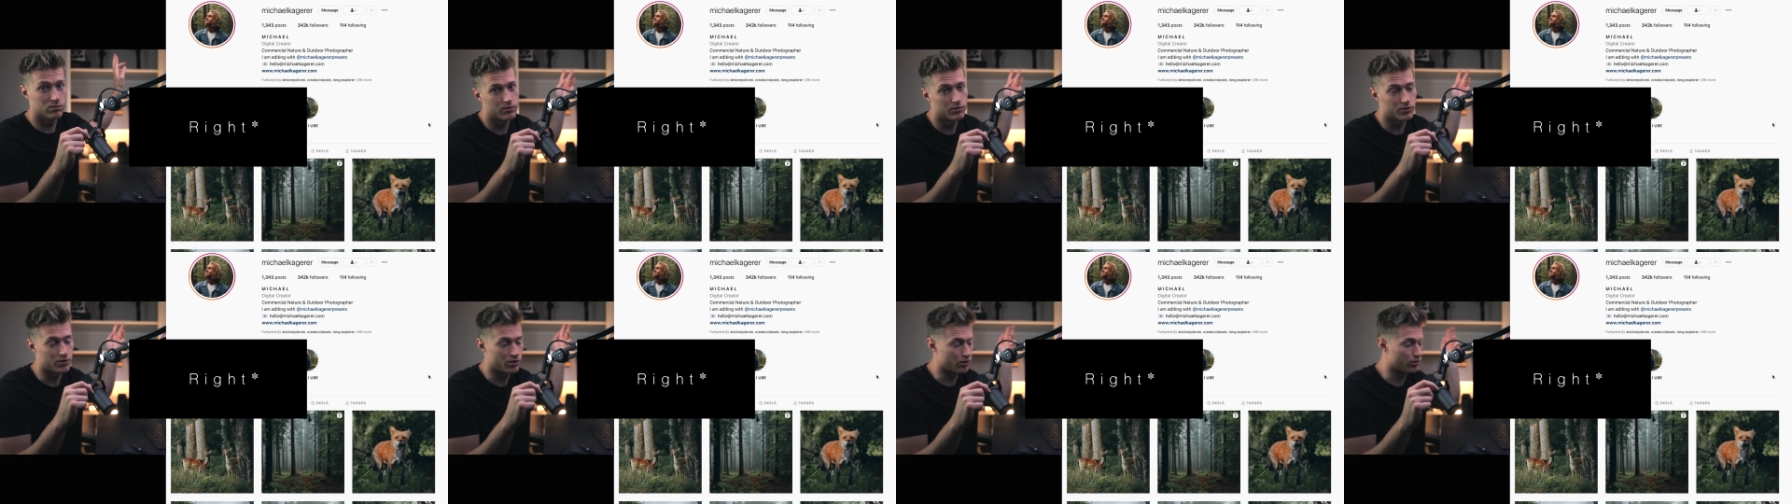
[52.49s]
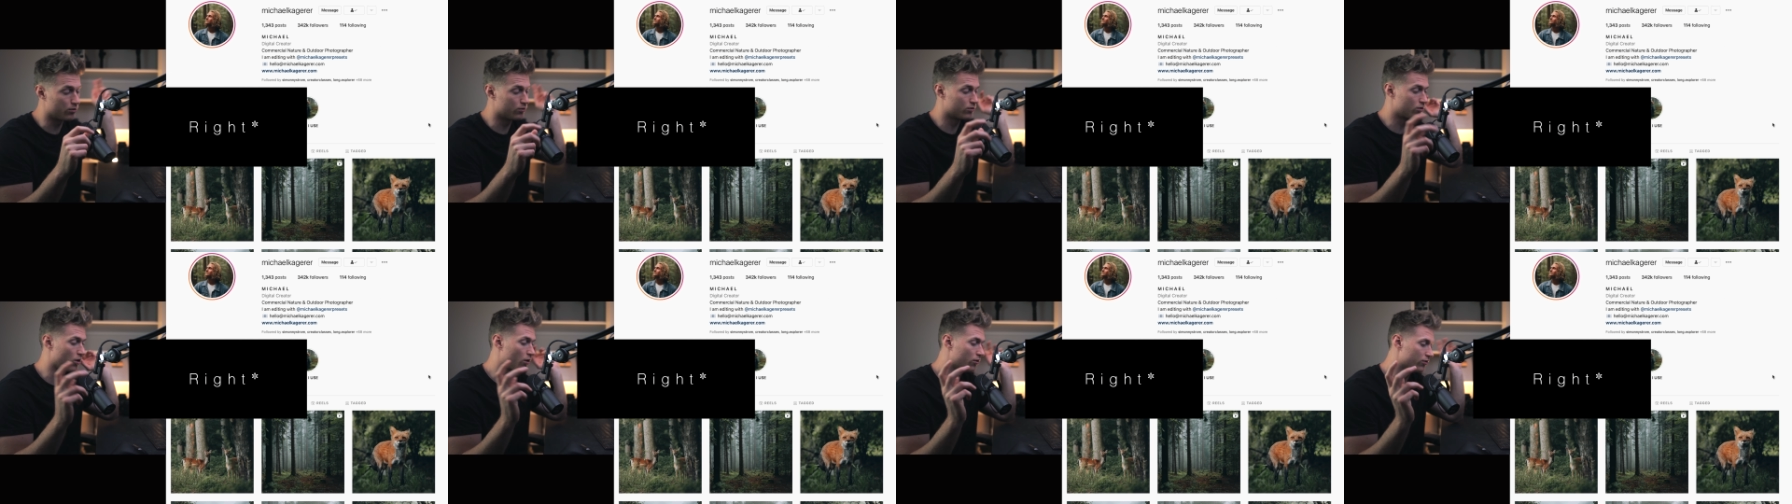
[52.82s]
so
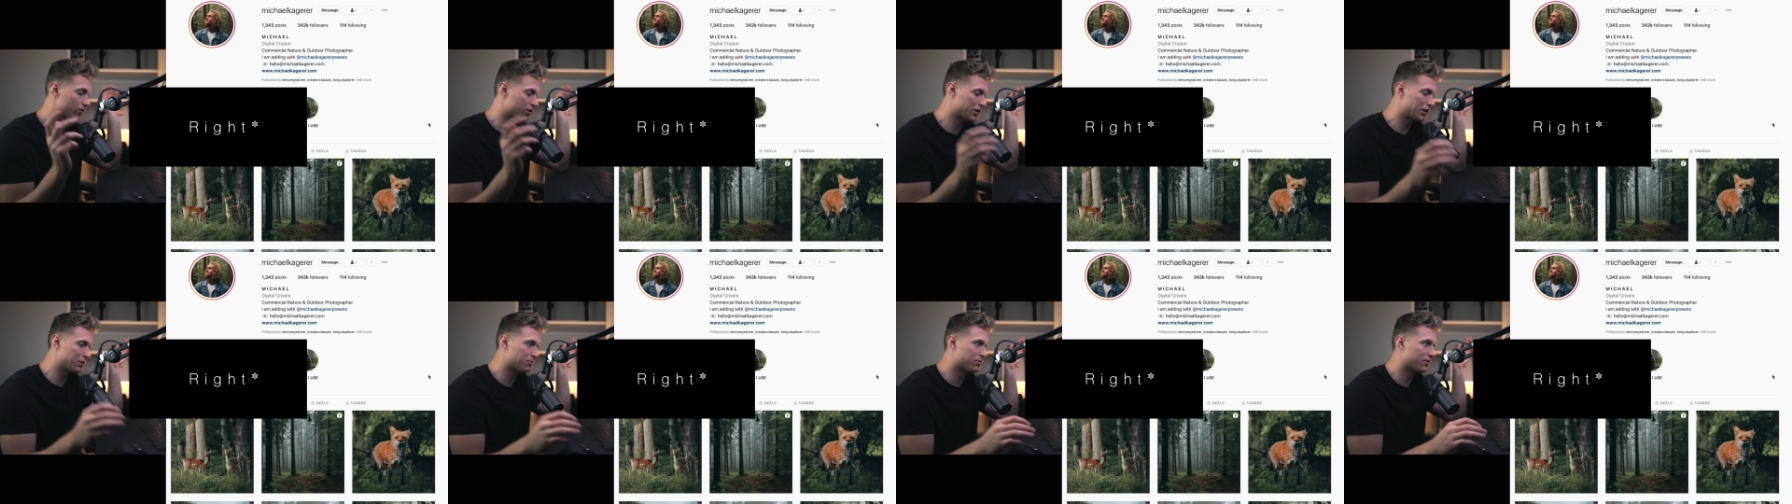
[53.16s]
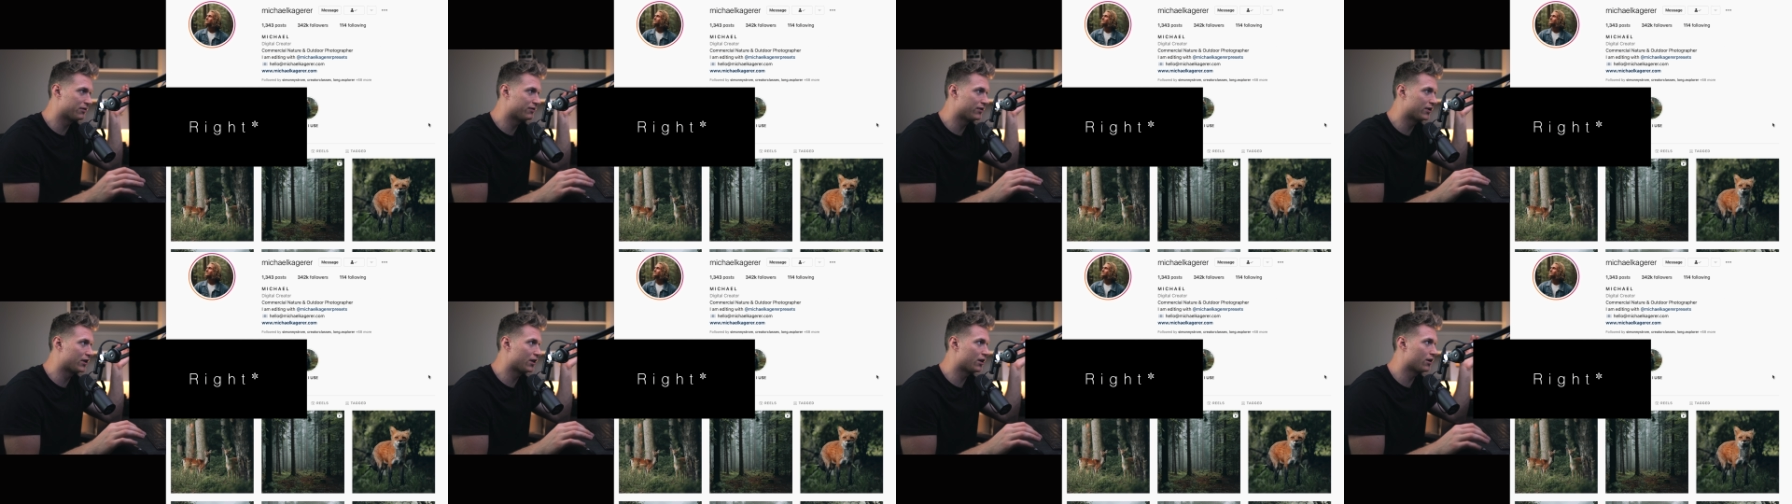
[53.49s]
don't skip
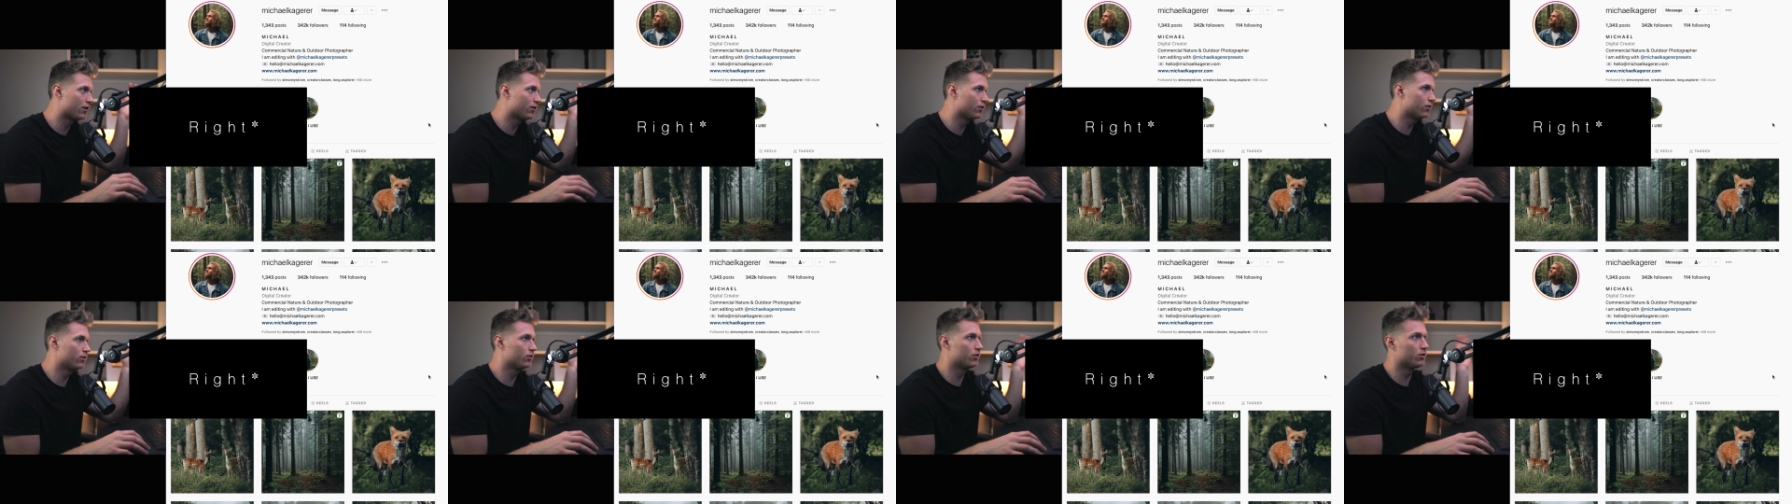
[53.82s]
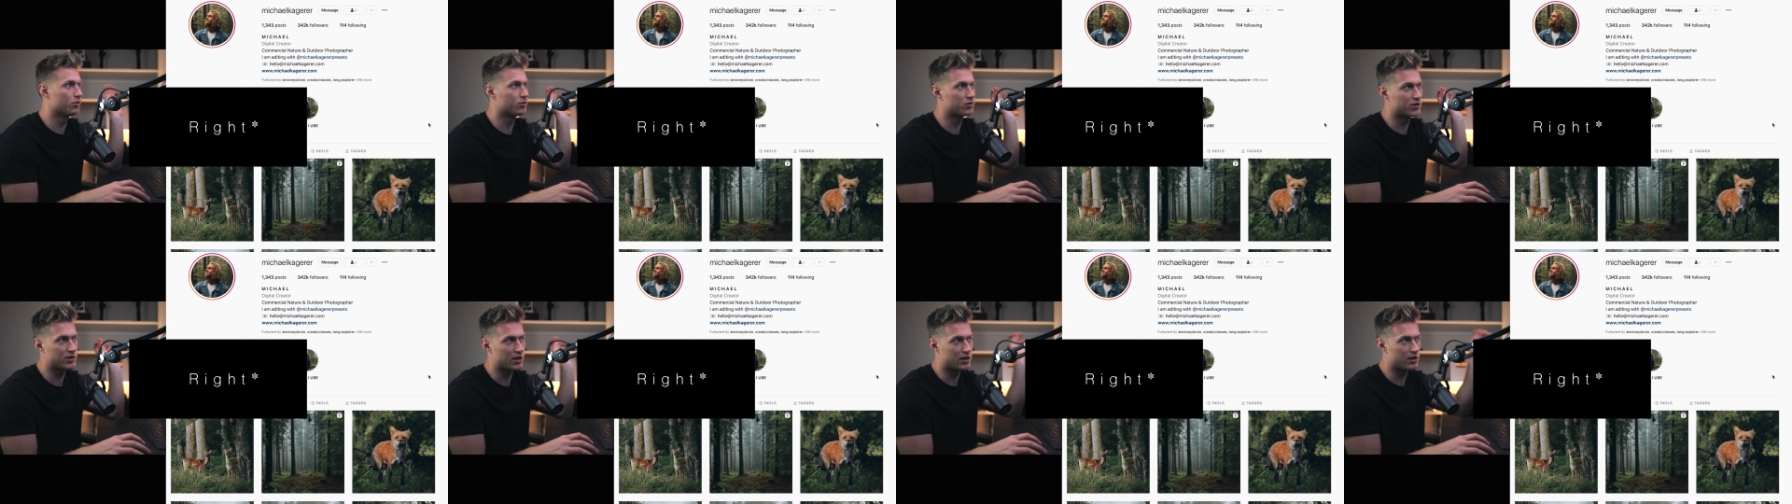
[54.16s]
the video,
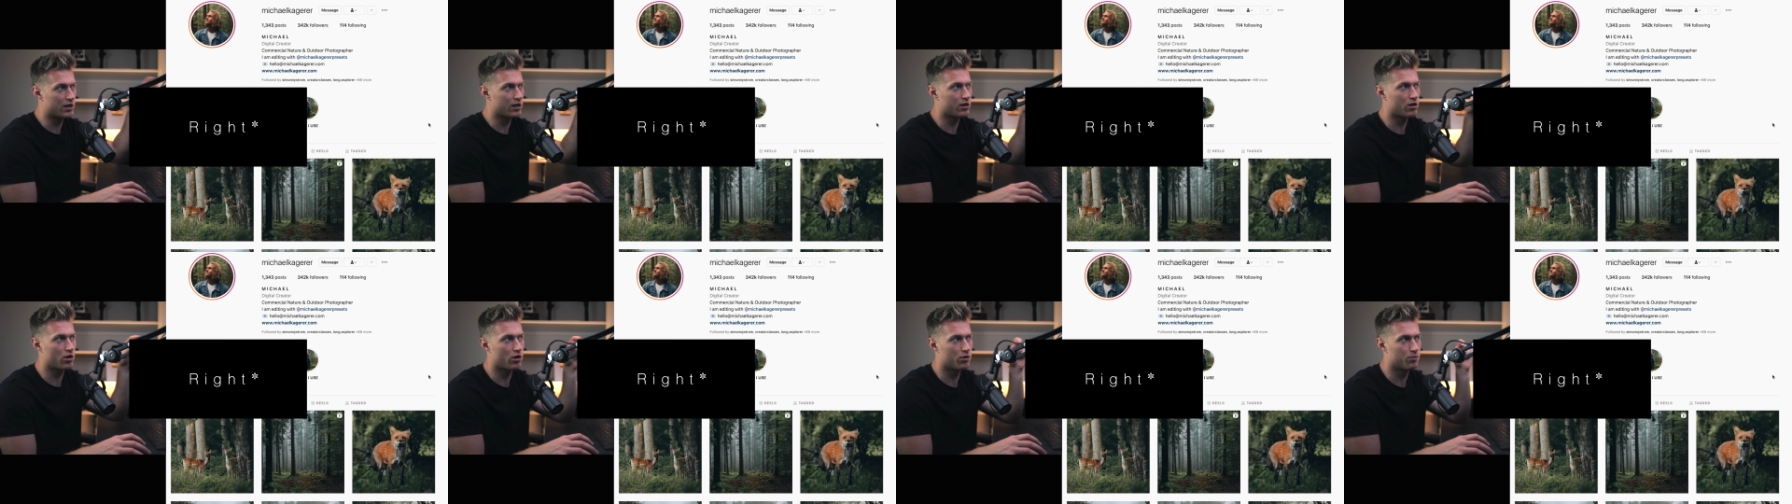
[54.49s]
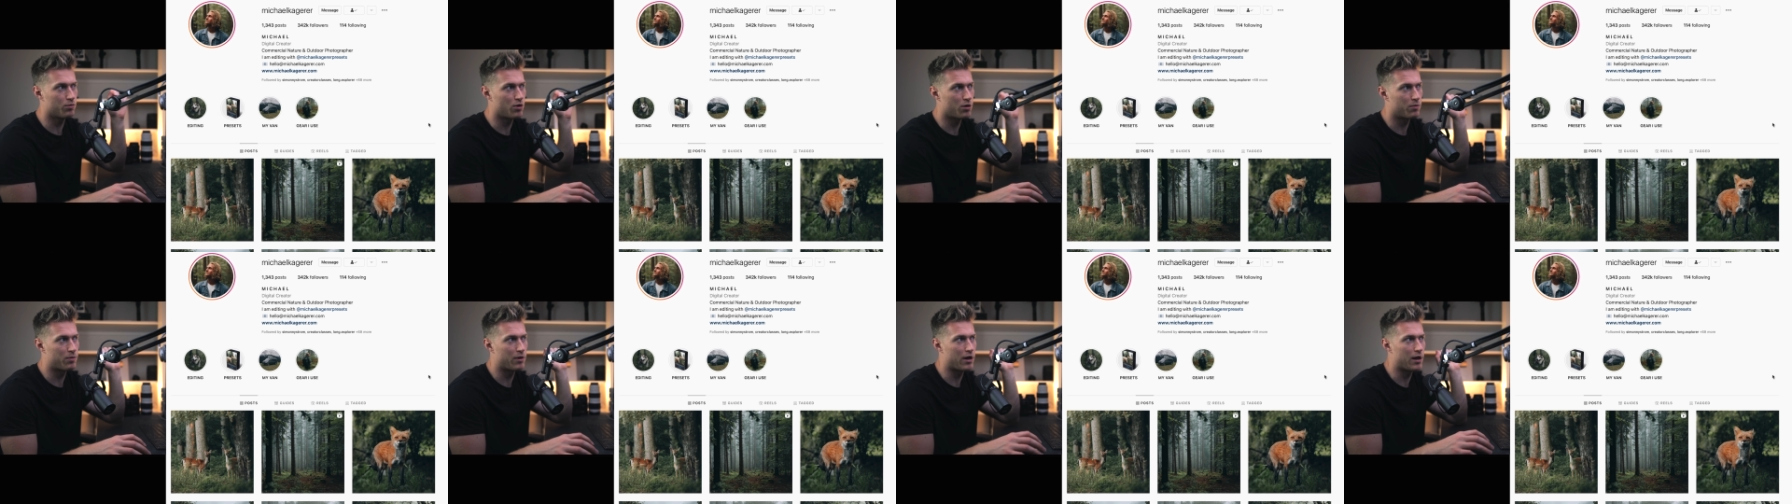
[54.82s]
you'll see that code
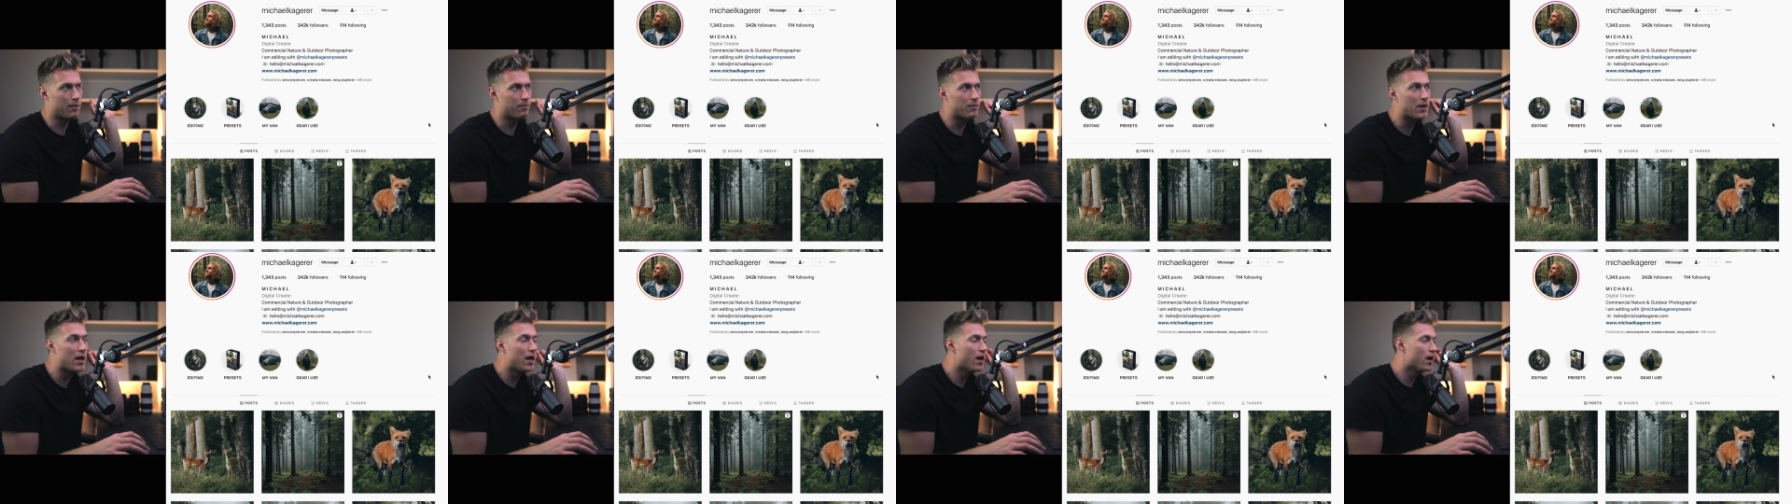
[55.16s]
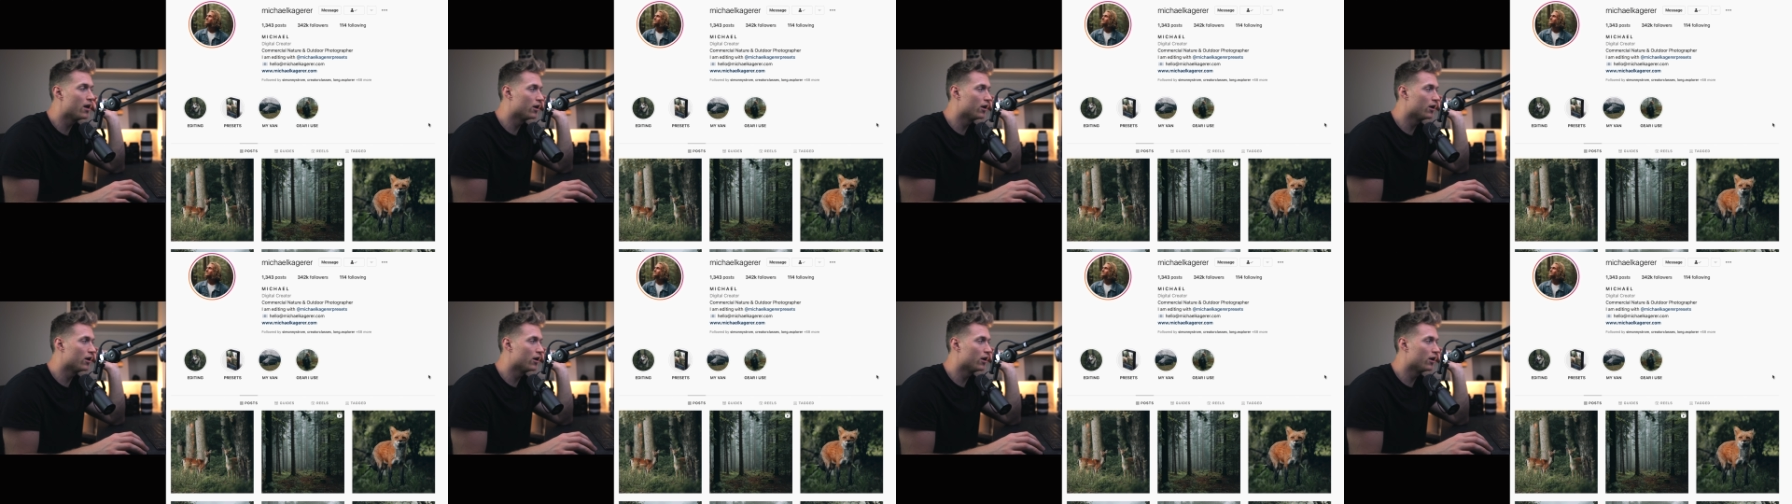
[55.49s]
pop up.